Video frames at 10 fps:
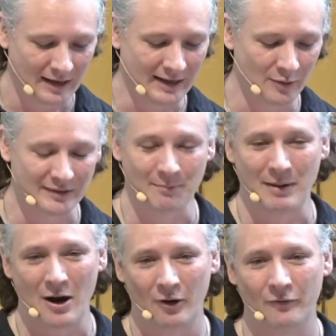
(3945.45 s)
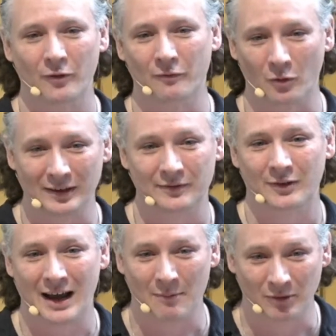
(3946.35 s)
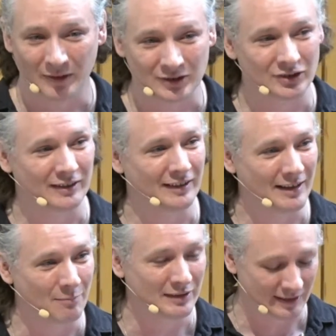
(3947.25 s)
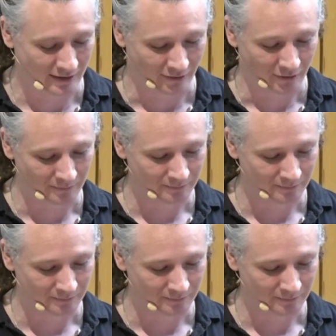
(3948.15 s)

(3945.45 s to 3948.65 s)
and he was a powerful voice for abolition in particular.